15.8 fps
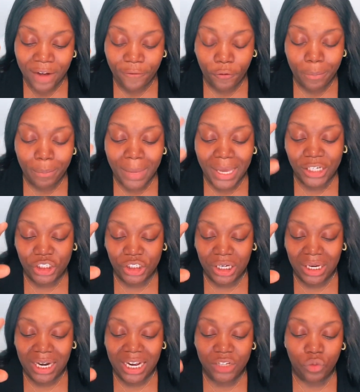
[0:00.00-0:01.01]

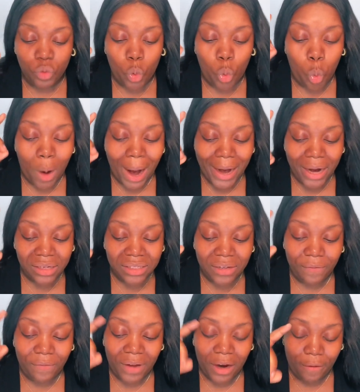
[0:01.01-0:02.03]
information is required
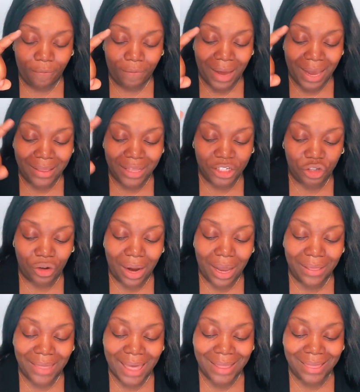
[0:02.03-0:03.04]
to verify
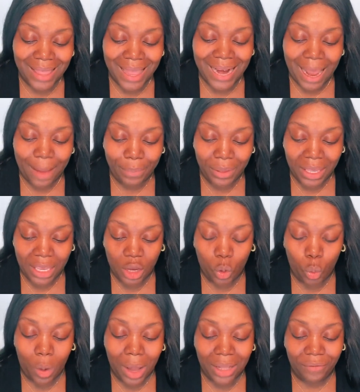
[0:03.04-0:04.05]
that an
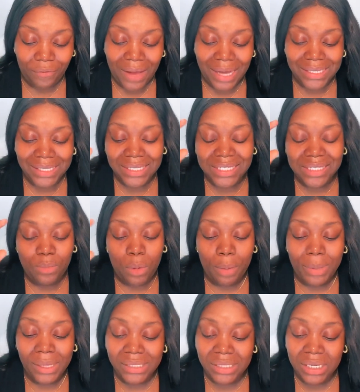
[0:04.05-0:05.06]
applicant qualifies as a
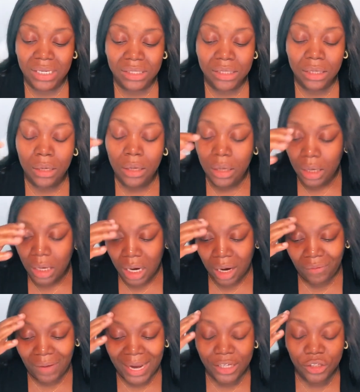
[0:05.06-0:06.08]
small business.
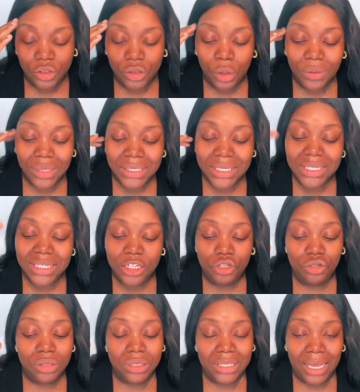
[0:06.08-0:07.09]
All right. So this is
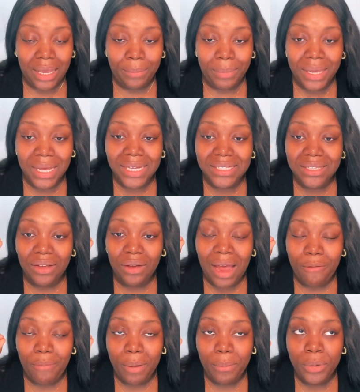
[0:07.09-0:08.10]
interesting because
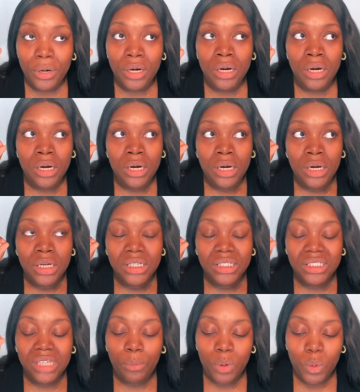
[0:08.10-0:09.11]
I remember
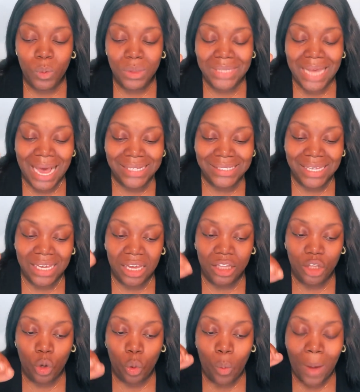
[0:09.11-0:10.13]
someone was asking
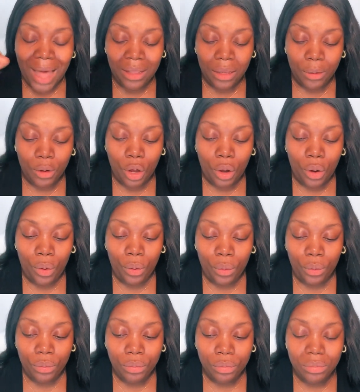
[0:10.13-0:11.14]
a little while
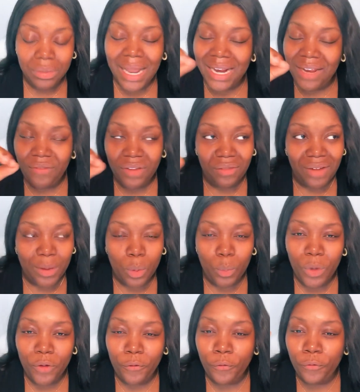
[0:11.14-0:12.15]
ago, not even like
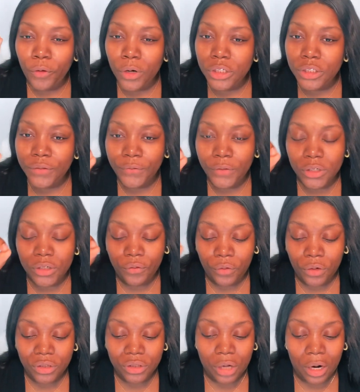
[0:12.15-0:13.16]
when we first
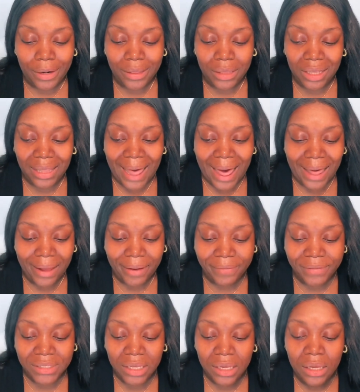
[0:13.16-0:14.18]
started the
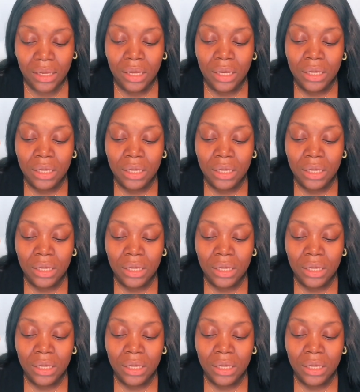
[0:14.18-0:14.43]
lives.